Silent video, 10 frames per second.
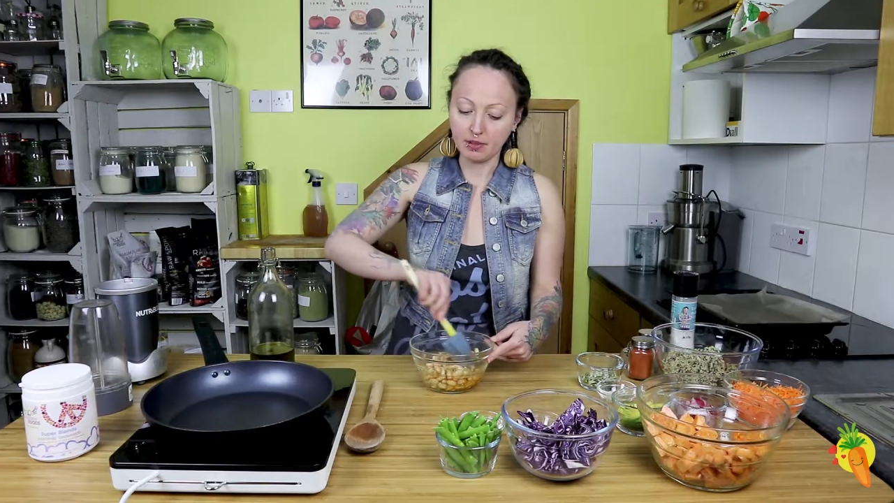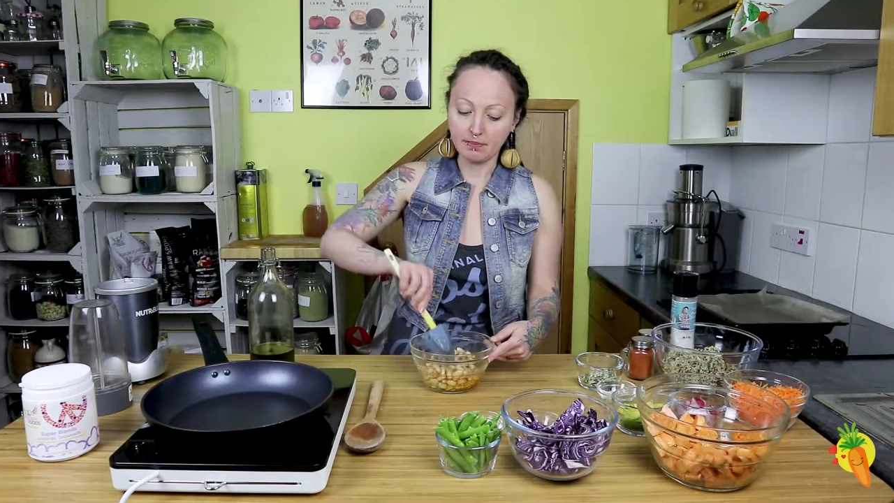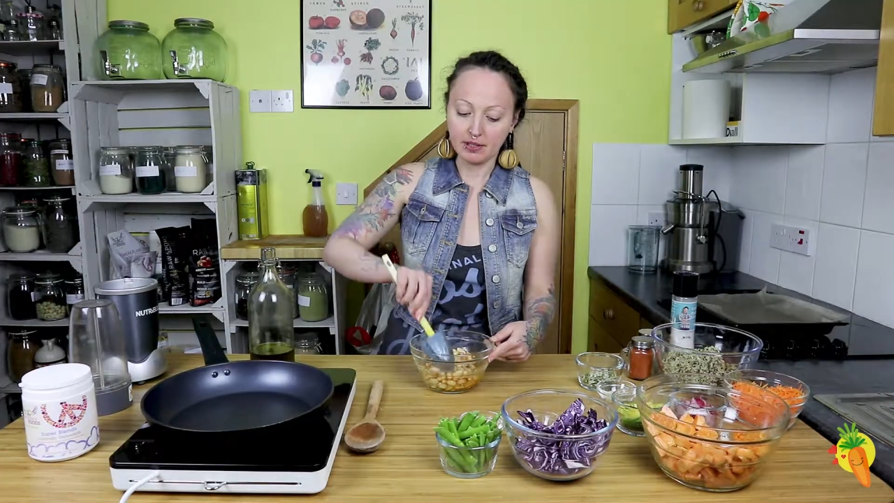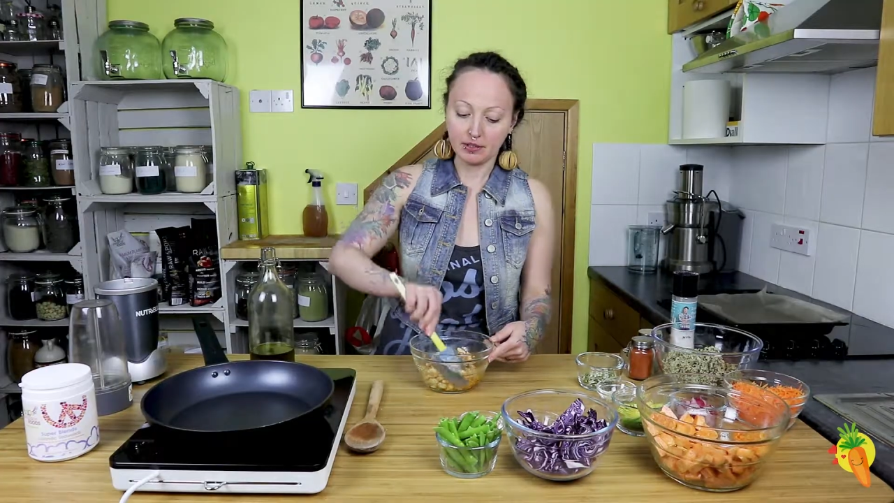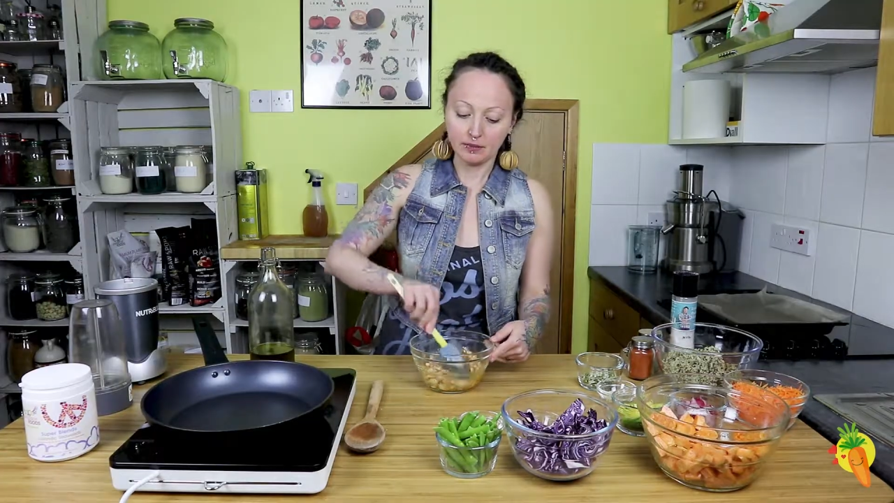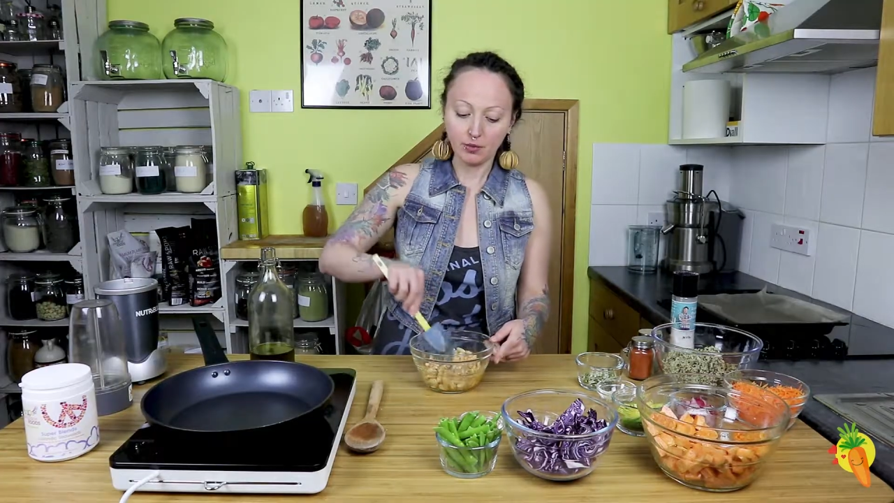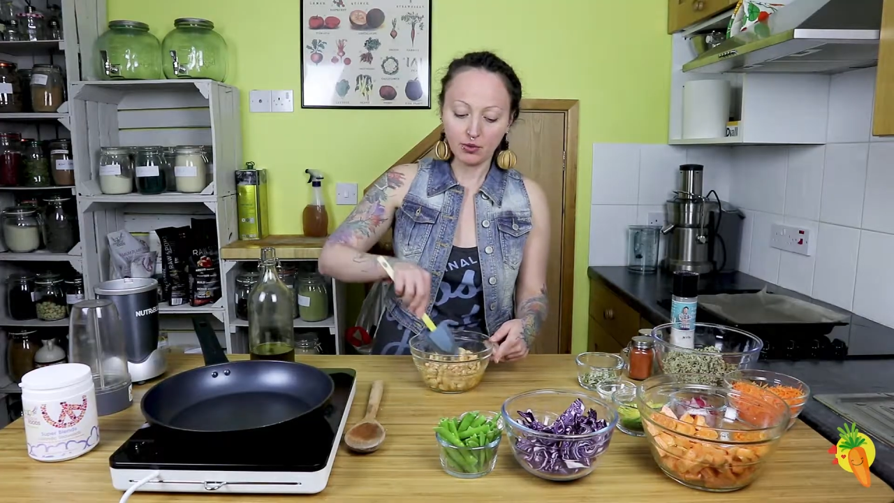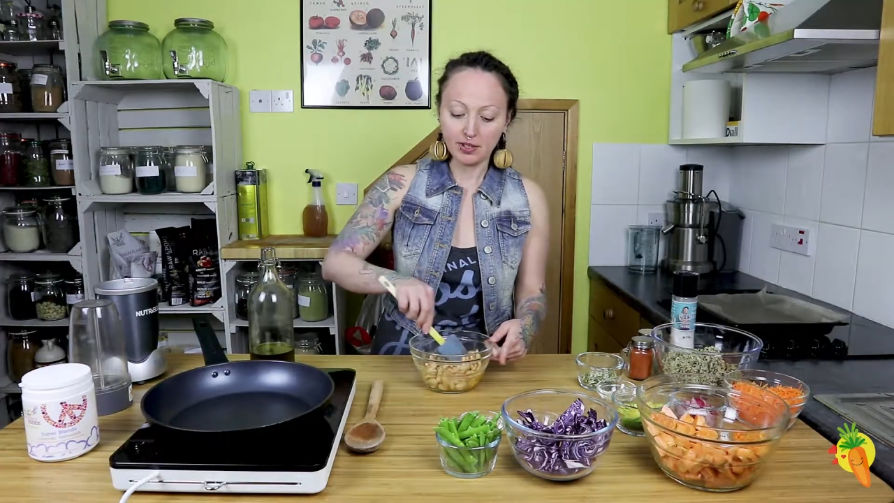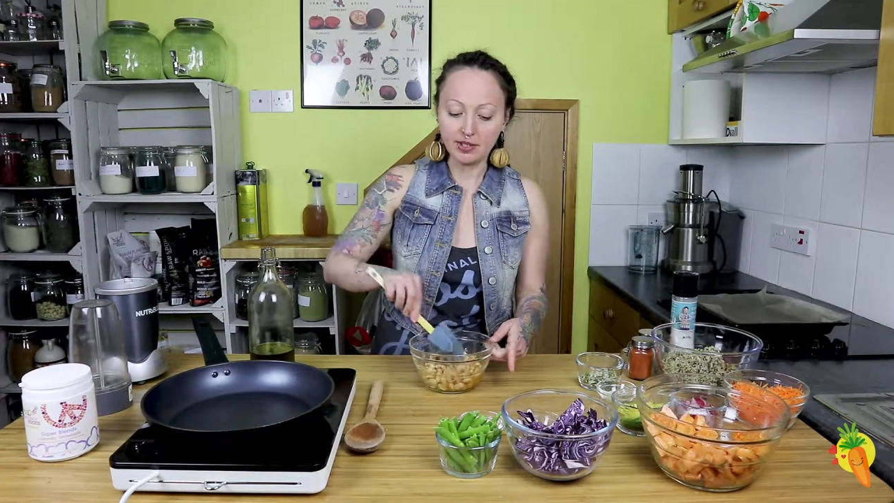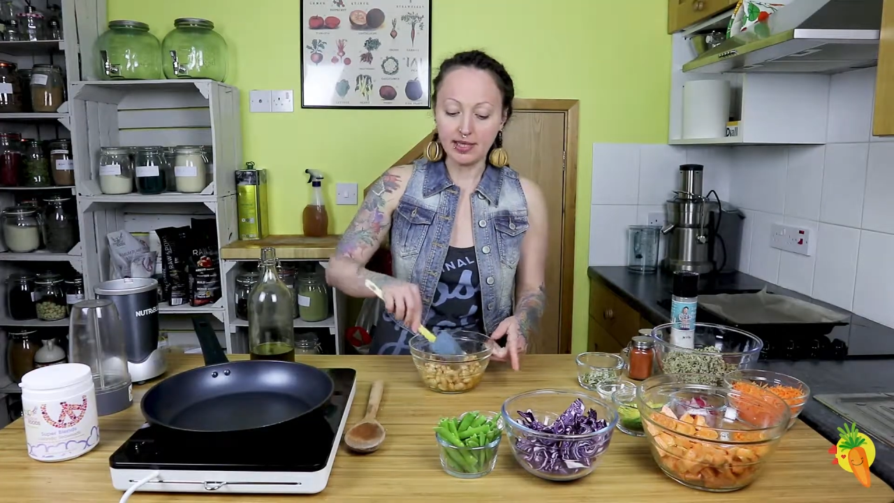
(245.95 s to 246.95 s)
prepare it
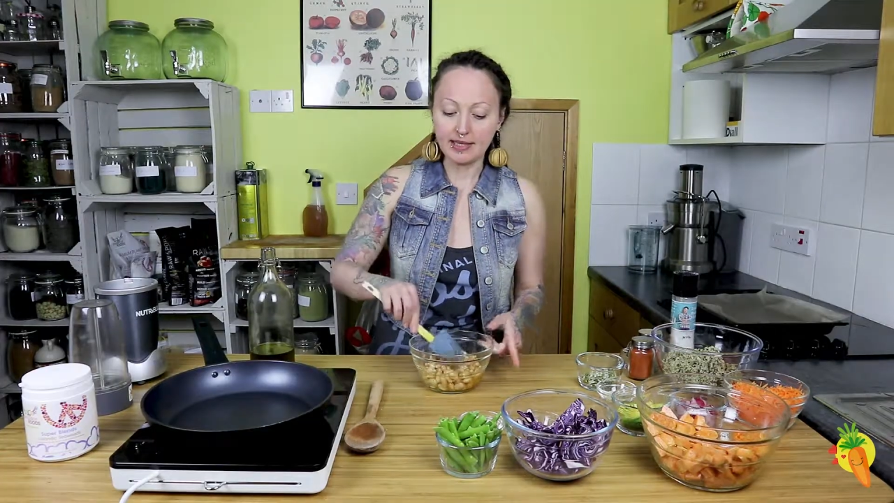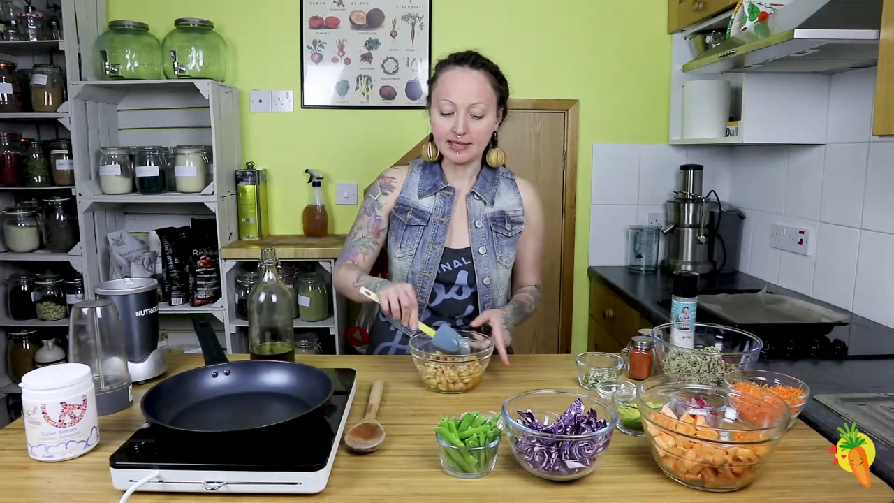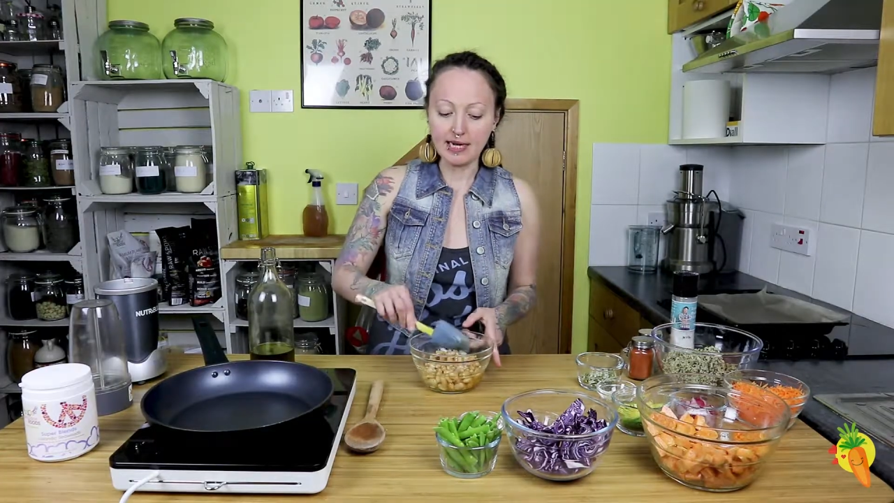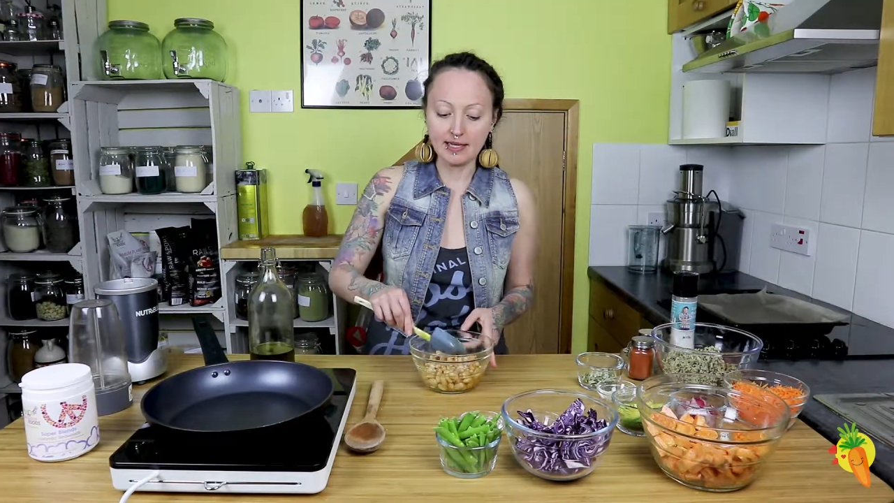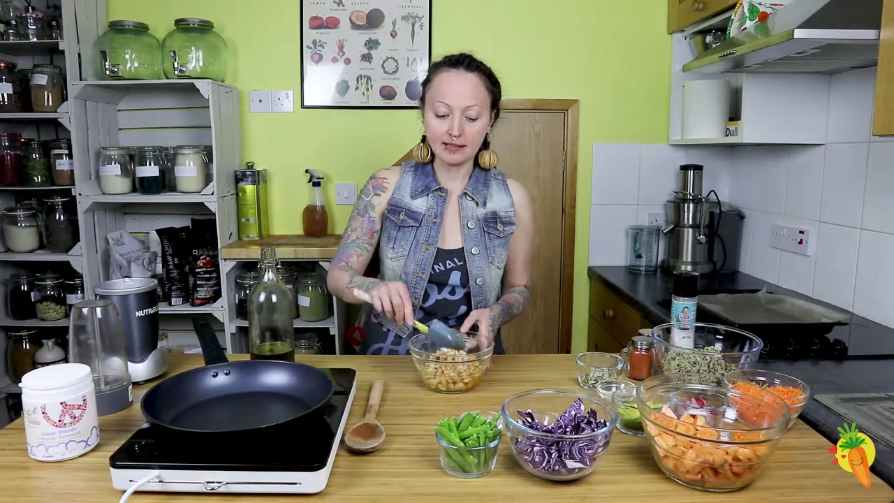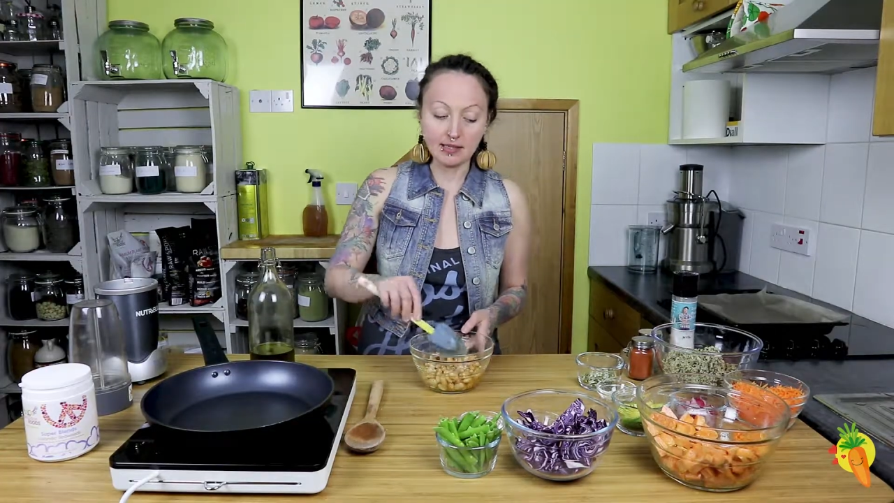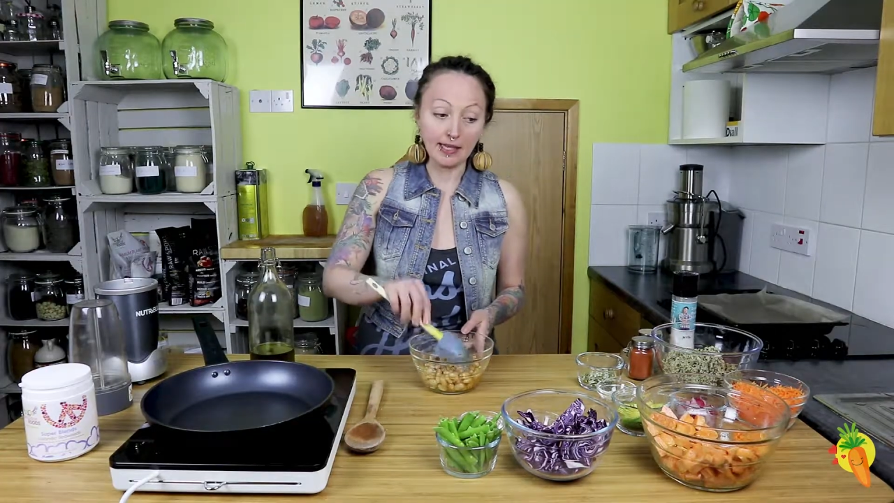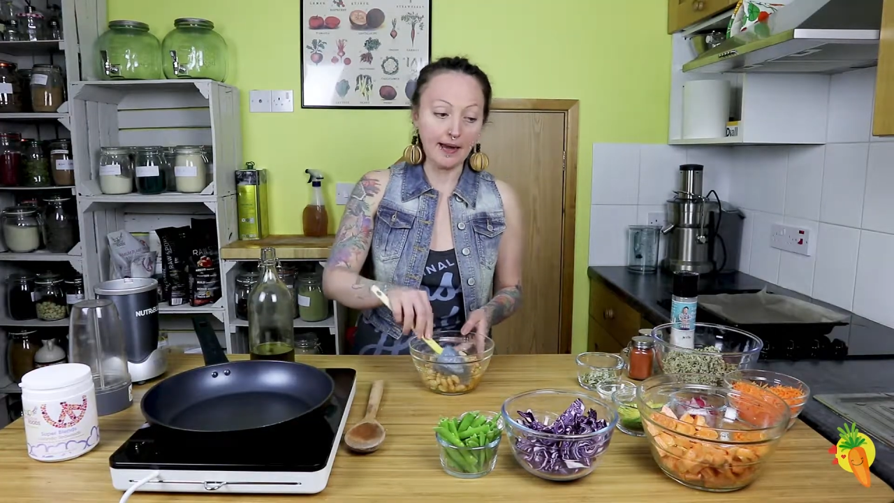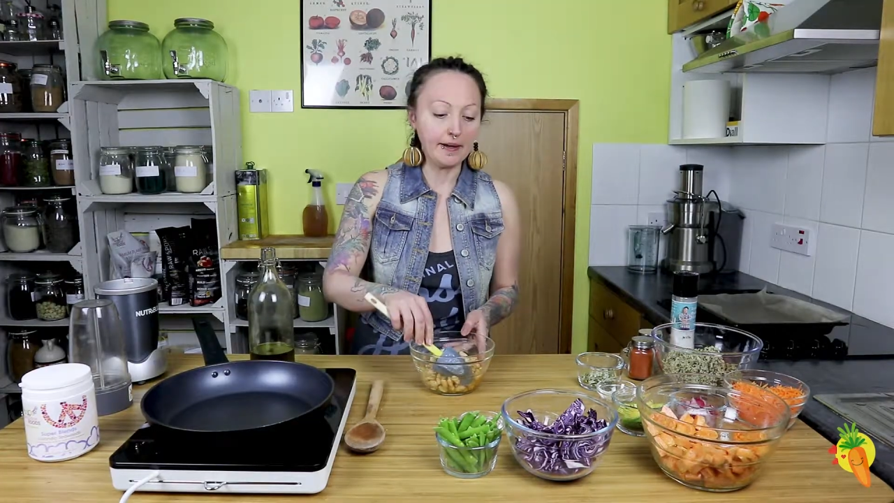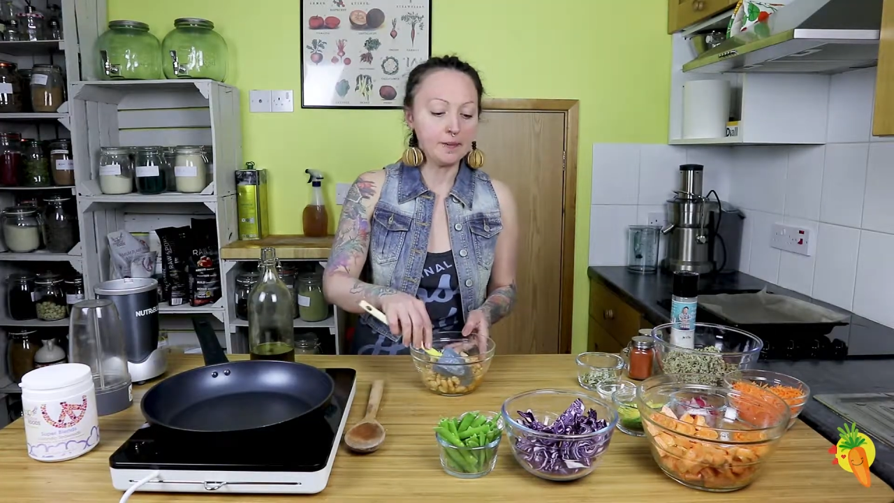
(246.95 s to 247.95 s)
more in the Italian
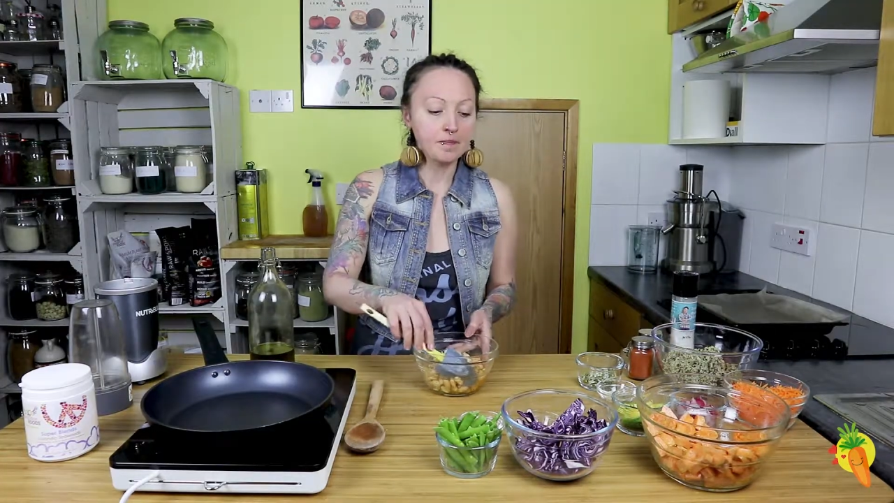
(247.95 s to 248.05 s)
style.